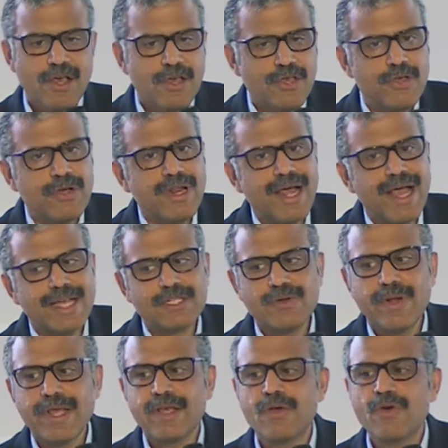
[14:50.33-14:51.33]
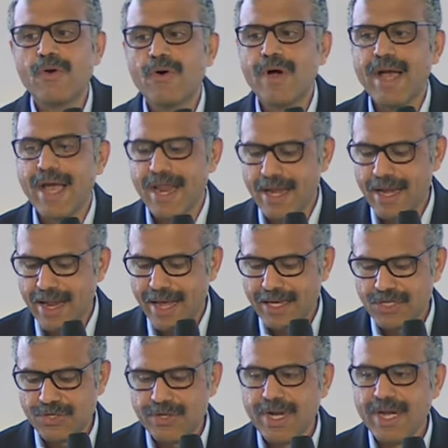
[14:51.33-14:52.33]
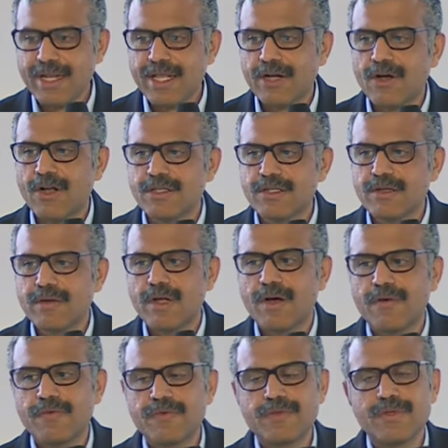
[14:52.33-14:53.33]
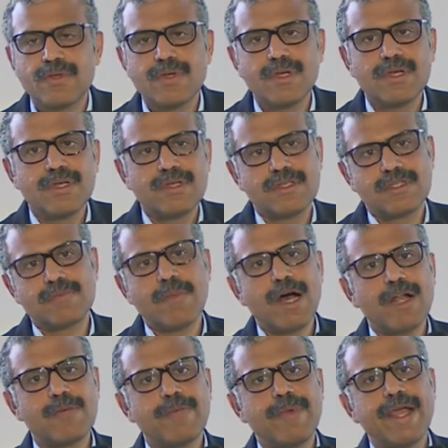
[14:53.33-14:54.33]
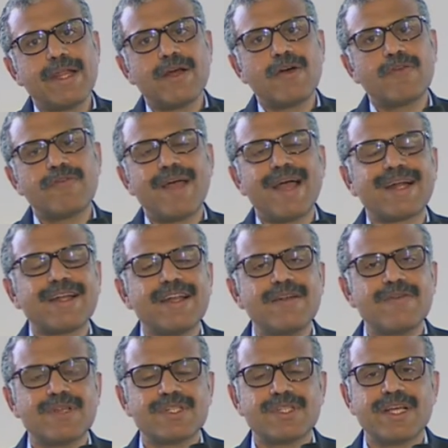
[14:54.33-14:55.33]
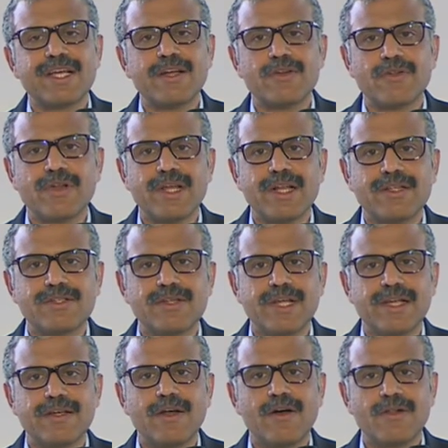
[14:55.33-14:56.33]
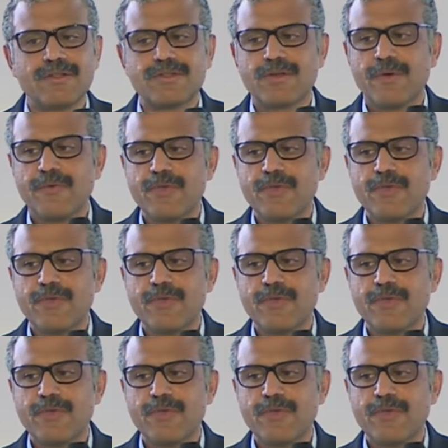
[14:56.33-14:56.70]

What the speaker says: You can actually go and extend the concept of smart beta or factor investing into real estate also.